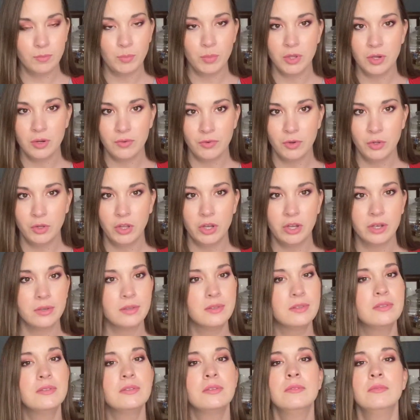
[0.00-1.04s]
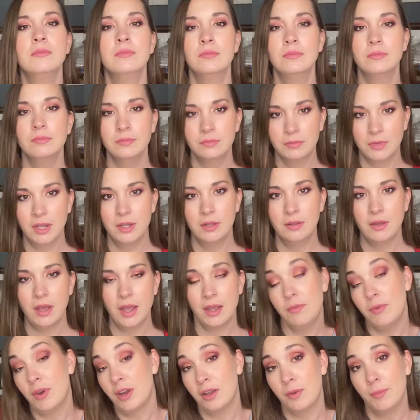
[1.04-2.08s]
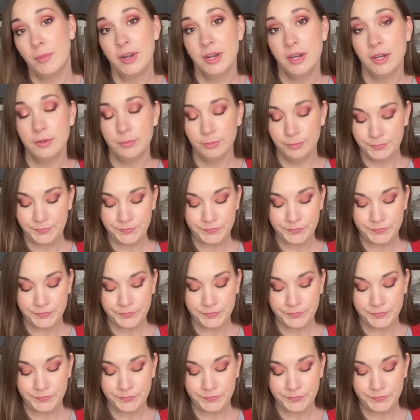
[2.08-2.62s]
Beautiful looks. I recommend it.